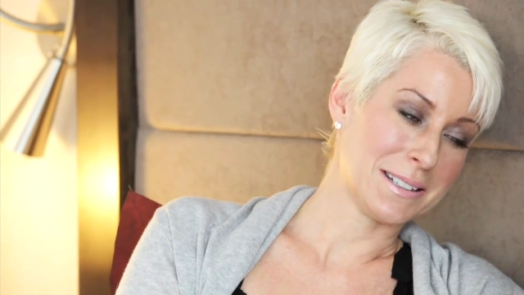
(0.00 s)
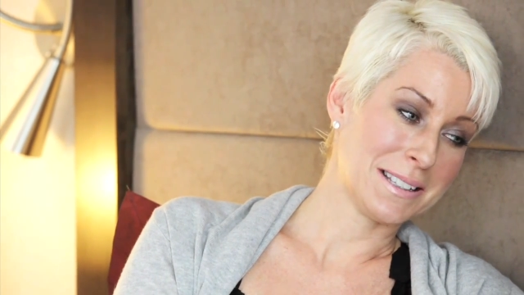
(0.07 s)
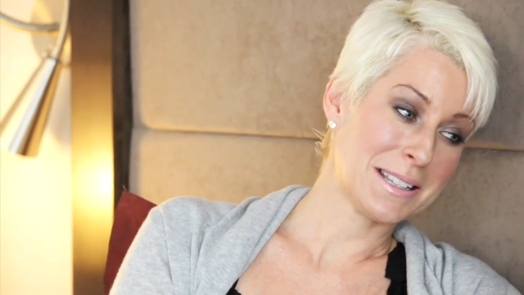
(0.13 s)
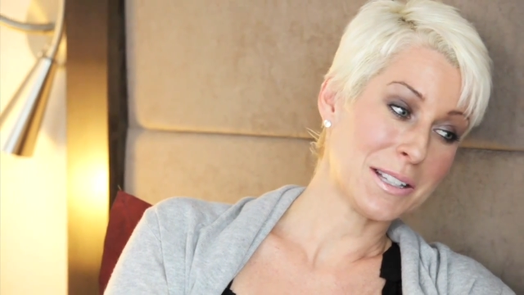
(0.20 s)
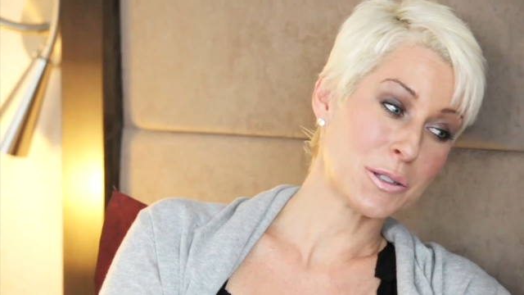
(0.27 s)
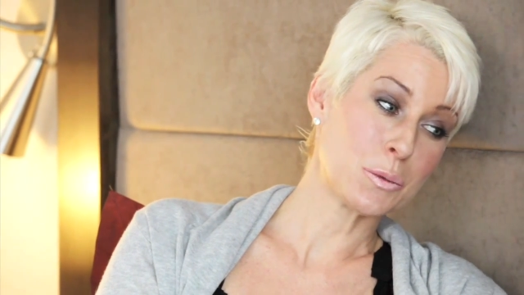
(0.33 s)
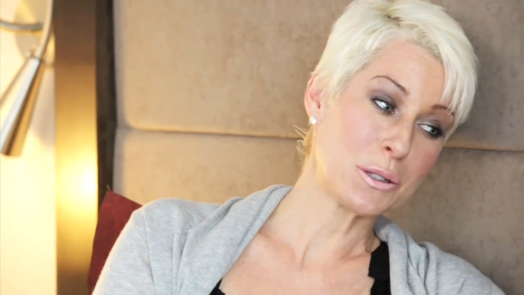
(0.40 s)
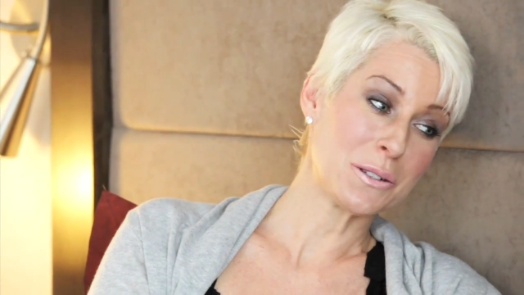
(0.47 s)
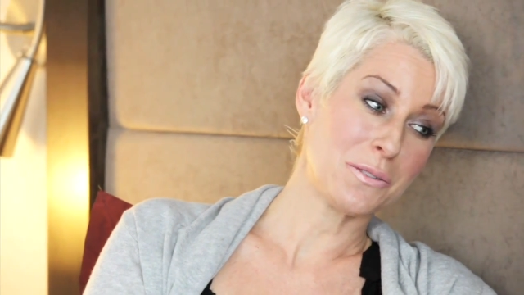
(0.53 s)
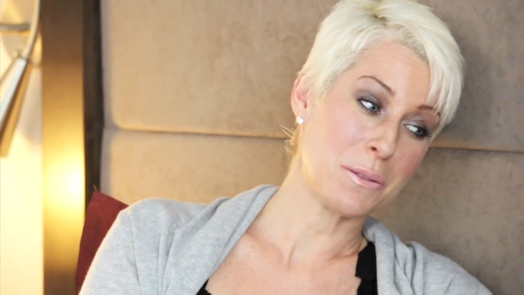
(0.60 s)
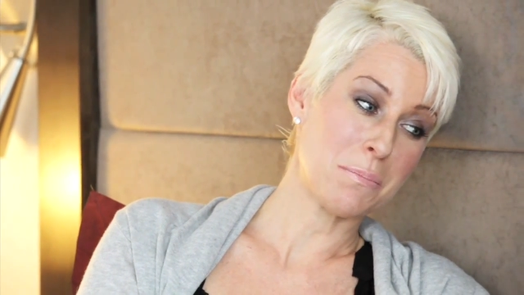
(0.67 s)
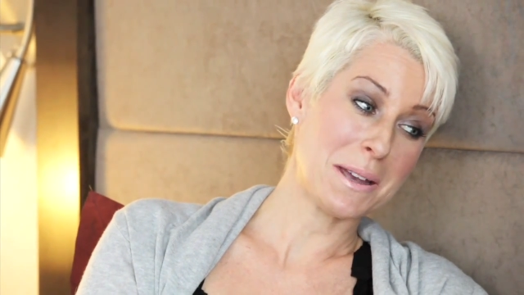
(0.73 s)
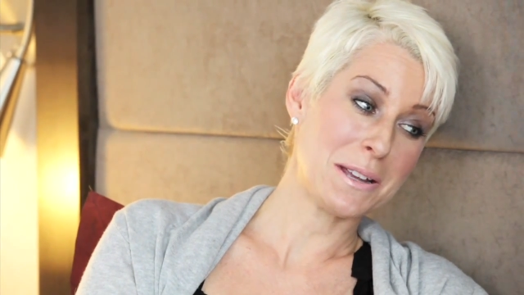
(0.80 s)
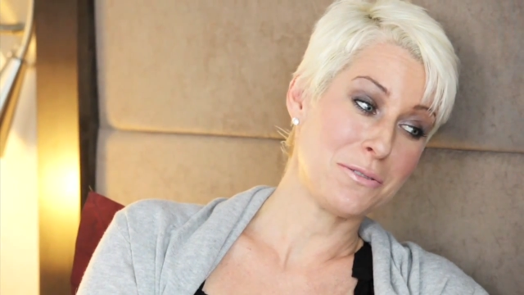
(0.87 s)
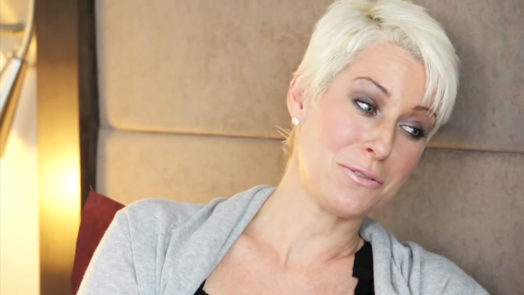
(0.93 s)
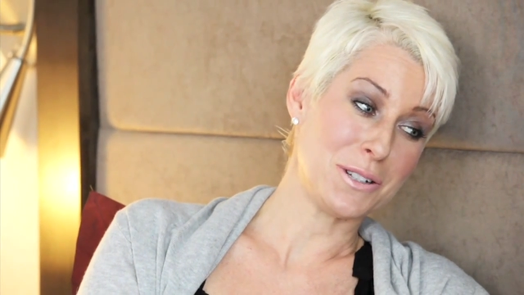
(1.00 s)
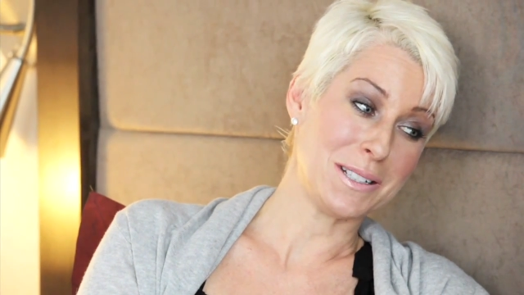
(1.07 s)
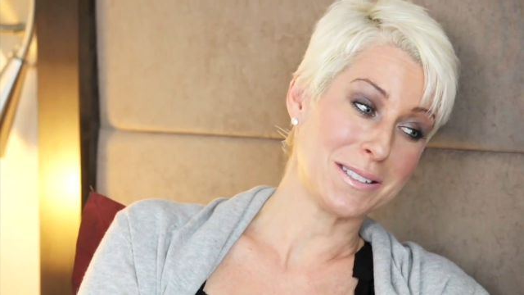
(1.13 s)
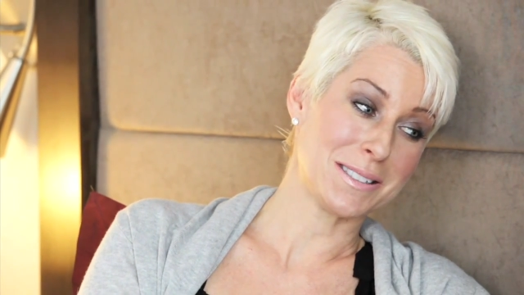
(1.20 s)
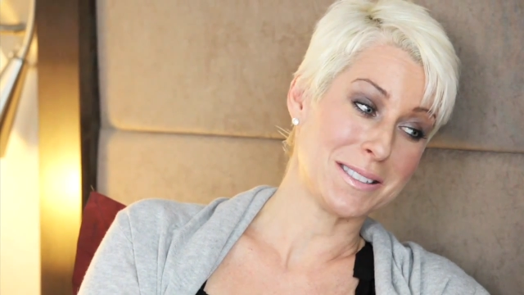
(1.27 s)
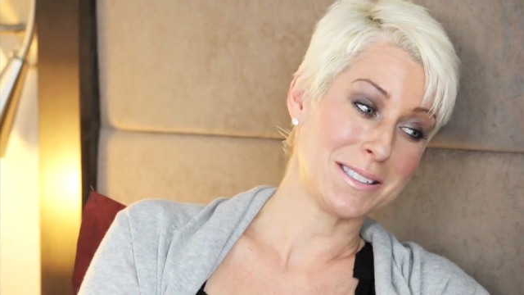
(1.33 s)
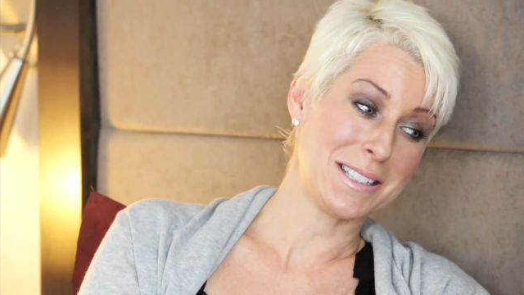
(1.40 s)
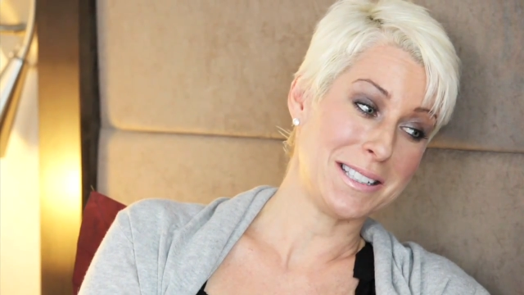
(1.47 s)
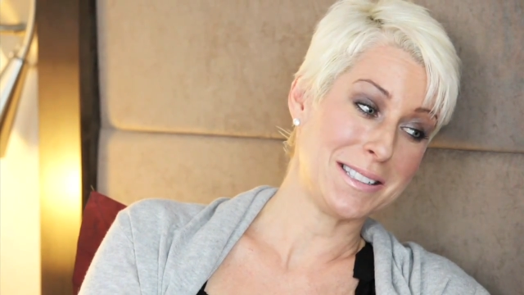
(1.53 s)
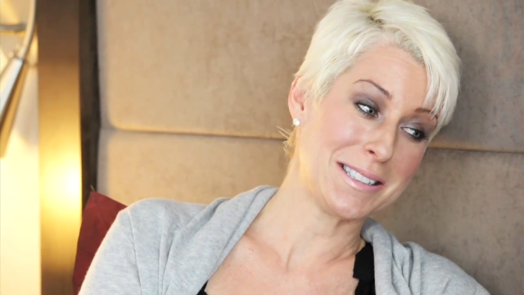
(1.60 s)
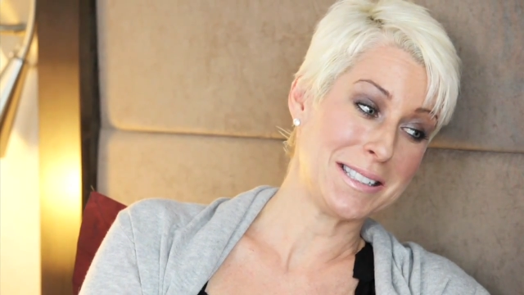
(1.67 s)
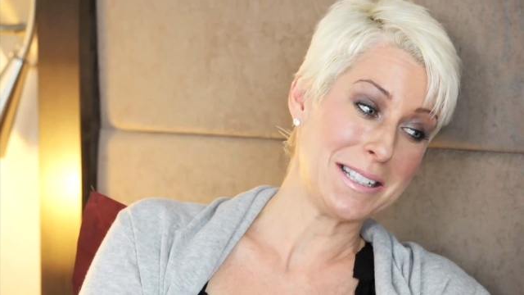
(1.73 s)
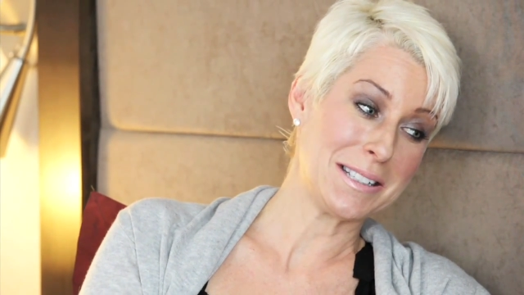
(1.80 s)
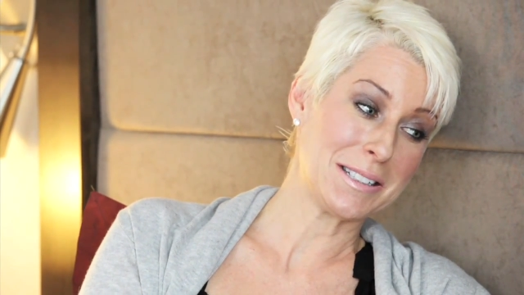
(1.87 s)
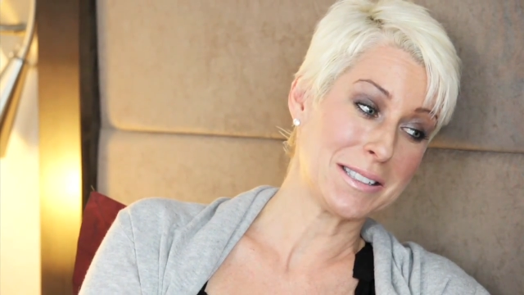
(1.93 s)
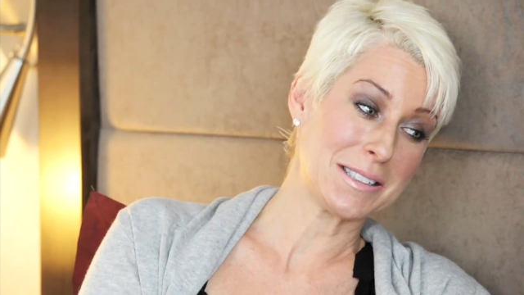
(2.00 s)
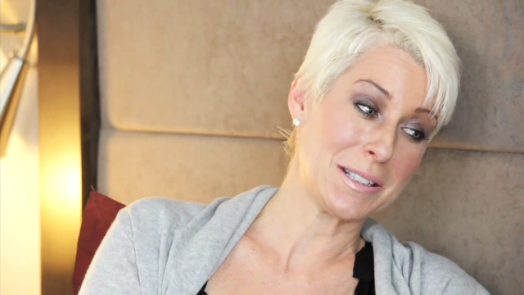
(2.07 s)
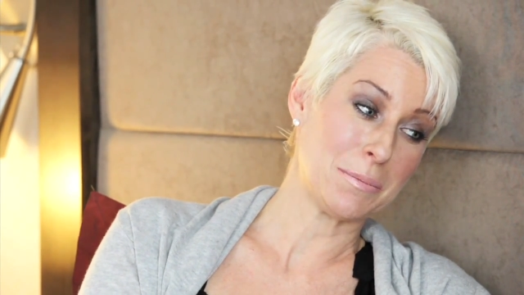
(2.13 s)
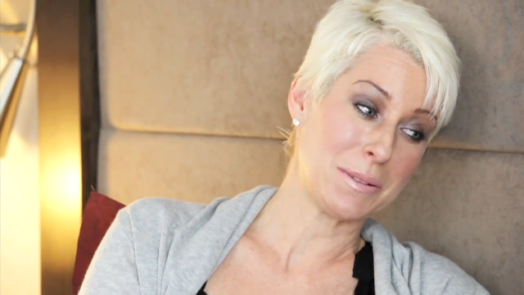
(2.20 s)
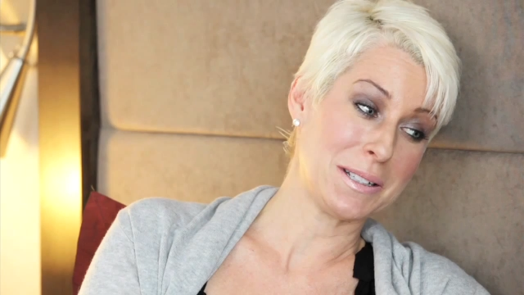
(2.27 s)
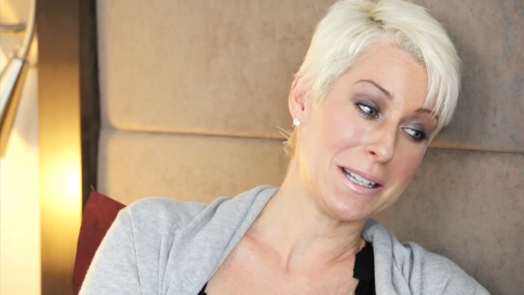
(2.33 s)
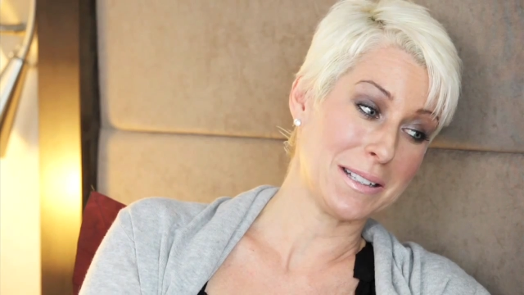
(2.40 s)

and that's one of the main reasons he seeks somebody